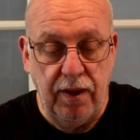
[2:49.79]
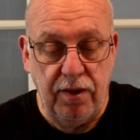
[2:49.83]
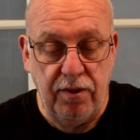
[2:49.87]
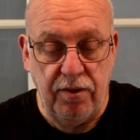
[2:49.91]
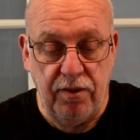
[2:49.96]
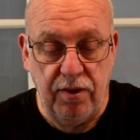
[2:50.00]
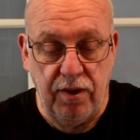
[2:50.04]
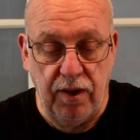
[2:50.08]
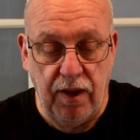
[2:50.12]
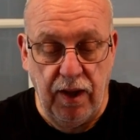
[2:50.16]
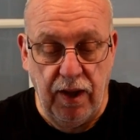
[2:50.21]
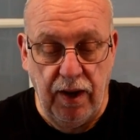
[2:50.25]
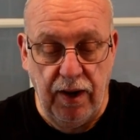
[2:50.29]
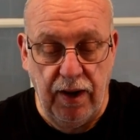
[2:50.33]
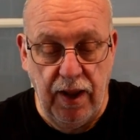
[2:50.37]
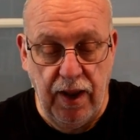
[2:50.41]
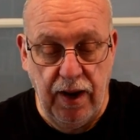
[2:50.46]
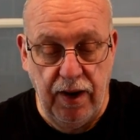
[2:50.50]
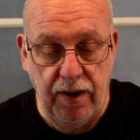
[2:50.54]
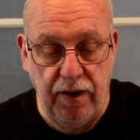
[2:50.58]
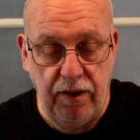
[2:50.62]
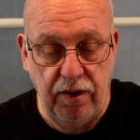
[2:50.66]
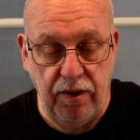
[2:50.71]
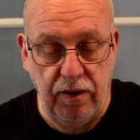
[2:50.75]
and
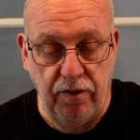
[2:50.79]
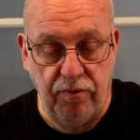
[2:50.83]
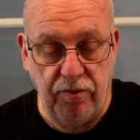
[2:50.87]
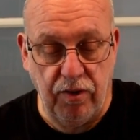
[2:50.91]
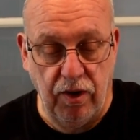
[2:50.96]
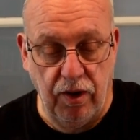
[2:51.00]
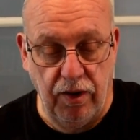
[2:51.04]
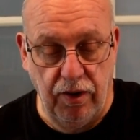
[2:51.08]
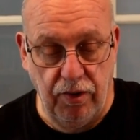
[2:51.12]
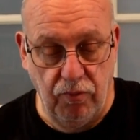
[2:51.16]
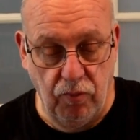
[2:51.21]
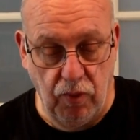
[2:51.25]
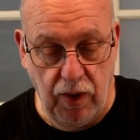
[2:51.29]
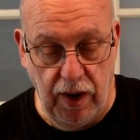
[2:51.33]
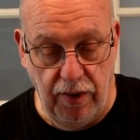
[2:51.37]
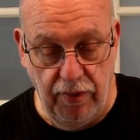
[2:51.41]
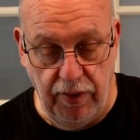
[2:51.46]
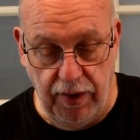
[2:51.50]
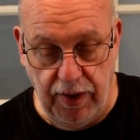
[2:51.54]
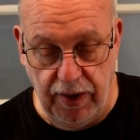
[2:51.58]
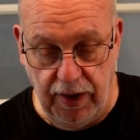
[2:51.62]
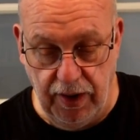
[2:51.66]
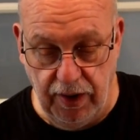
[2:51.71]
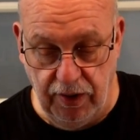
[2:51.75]
then we've got the
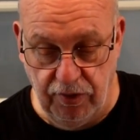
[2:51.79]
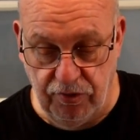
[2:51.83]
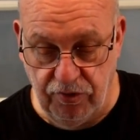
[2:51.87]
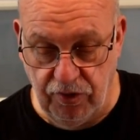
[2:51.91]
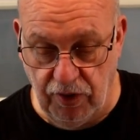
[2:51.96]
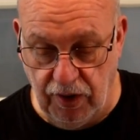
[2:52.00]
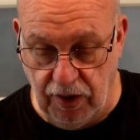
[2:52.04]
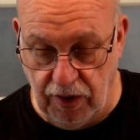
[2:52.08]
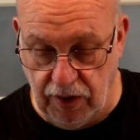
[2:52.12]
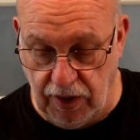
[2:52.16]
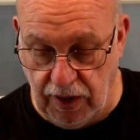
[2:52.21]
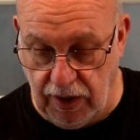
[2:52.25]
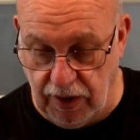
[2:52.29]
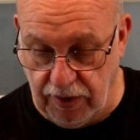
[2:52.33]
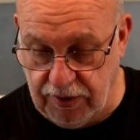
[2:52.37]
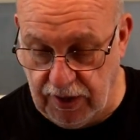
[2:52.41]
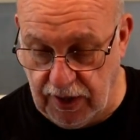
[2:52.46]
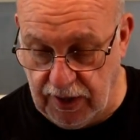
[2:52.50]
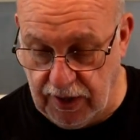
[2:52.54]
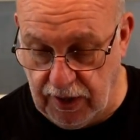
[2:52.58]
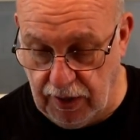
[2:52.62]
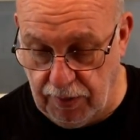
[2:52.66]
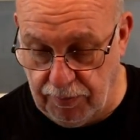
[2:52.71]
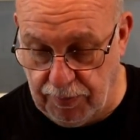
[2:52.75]
wiring here. So I'll
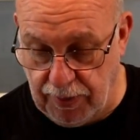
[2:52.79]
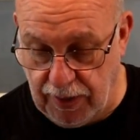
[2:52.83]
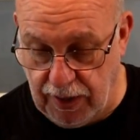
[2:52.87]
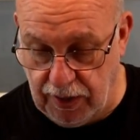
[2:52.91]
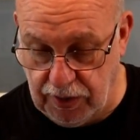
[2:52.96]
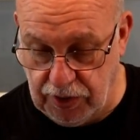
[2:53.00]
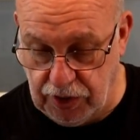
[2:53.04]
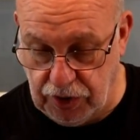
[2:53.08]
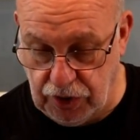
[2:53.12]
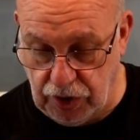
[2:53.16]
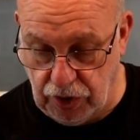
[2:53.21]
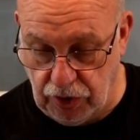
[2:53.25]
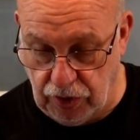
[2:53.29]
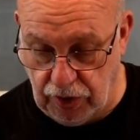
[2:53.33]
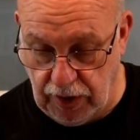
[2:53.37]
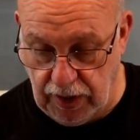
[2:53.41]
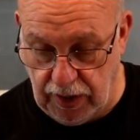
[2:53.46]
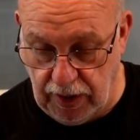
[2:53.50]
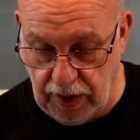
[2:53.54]
take it apart and show you